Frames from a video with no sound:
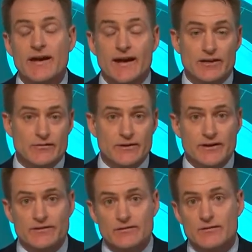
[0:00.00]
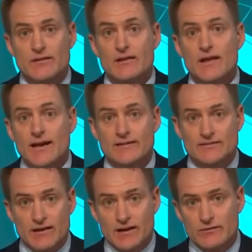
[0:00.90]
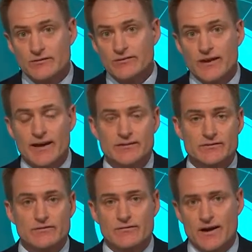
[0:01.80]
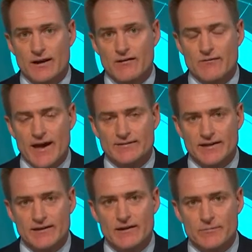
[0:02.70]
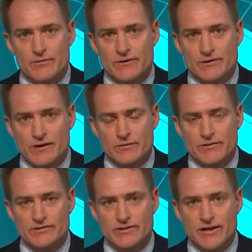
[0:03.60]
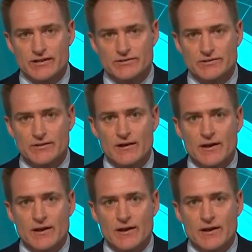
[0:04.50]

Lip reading: entering a sort of the late cycle stage of asset appreciation.